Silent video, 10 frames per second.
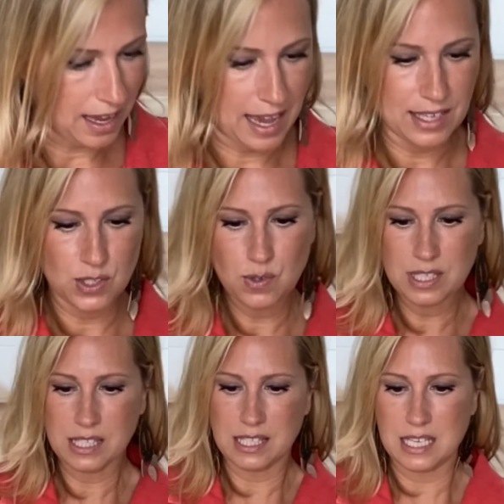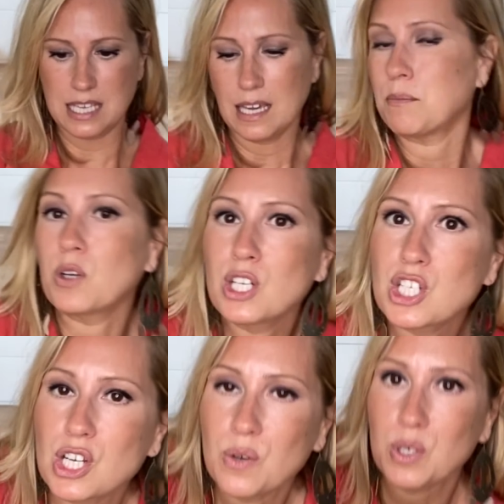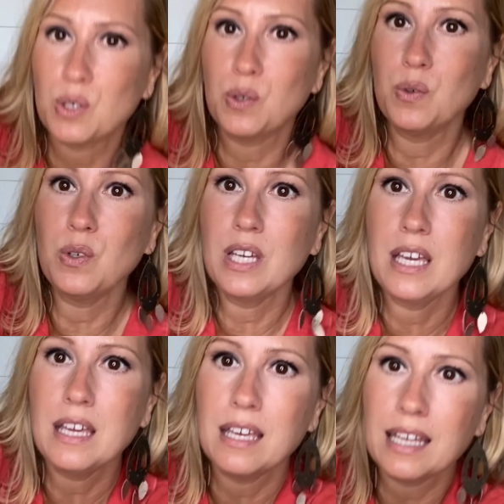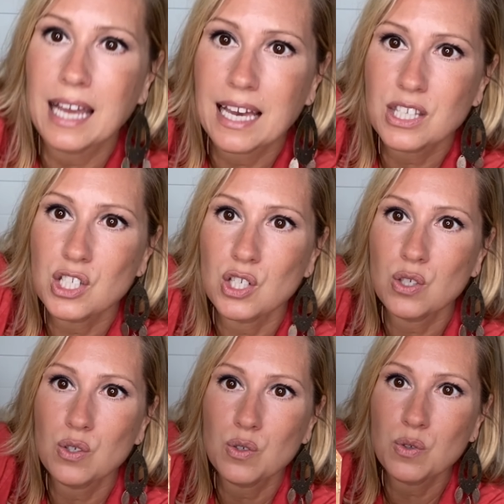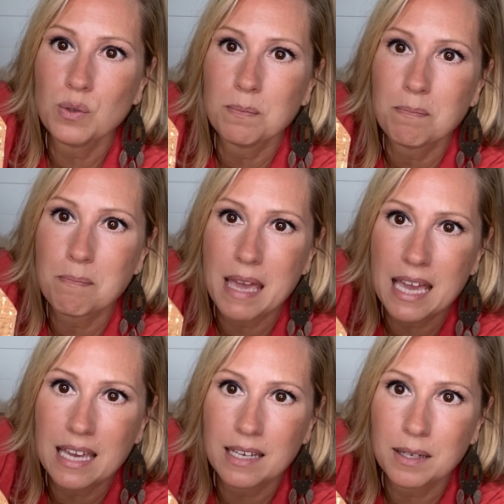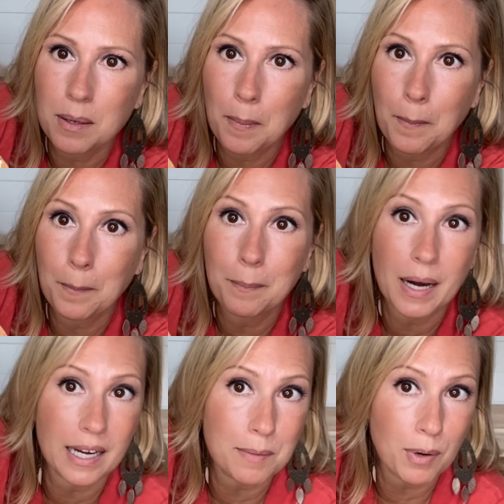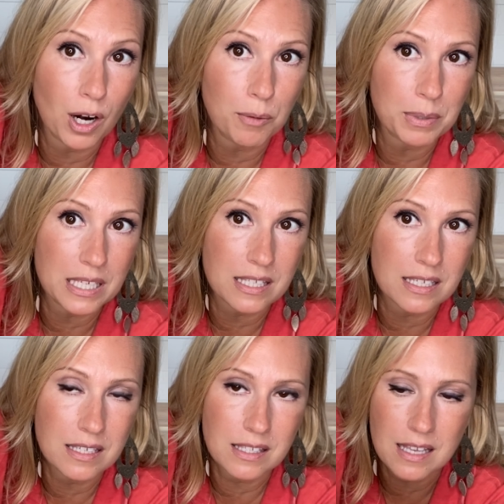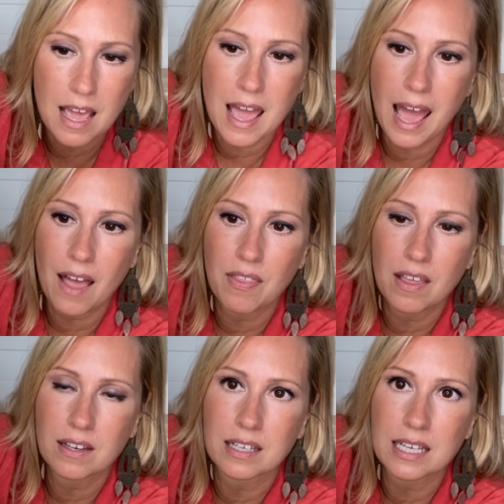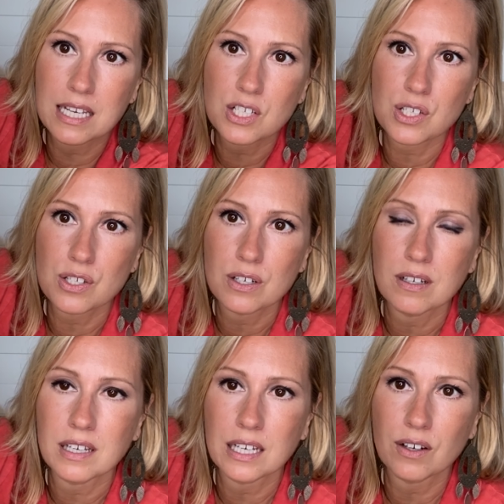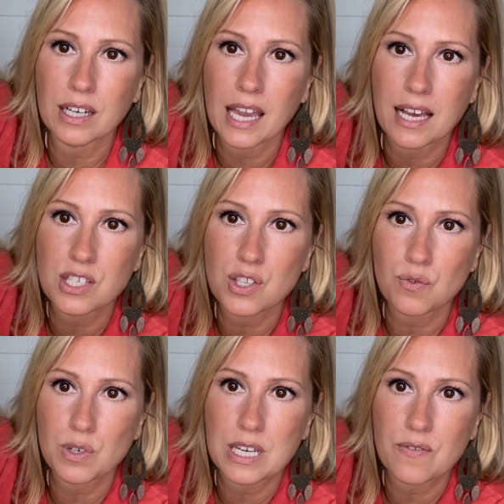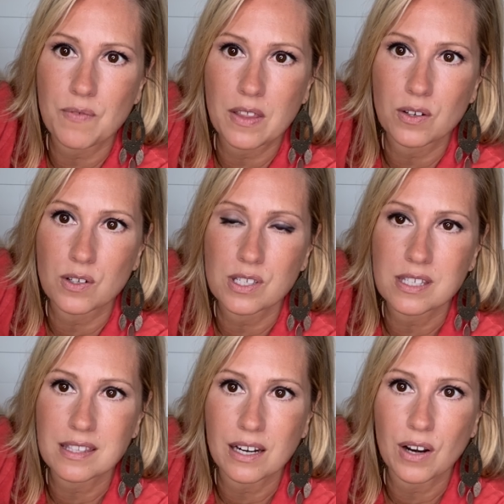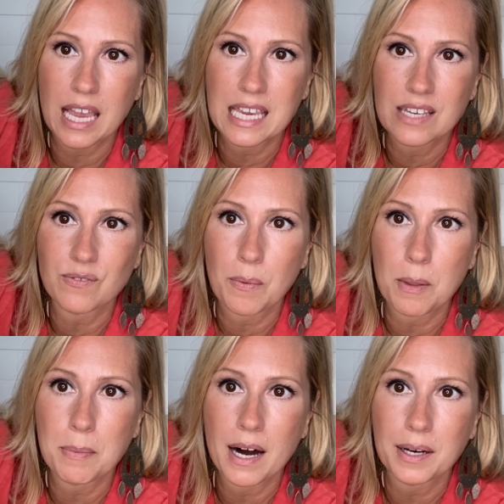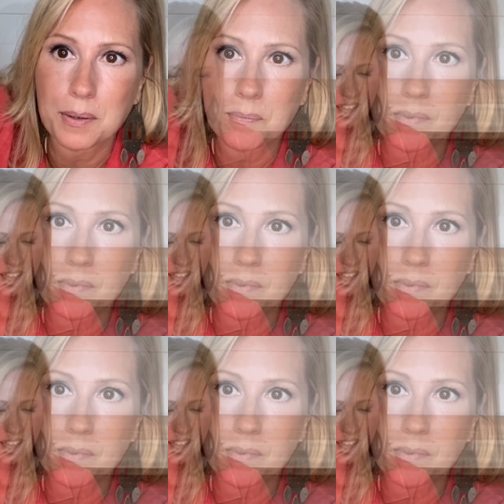as you can see, I'm going to show you, it has two main body part pieces, and then each earring has 3 feathers that are hanging from the bottom.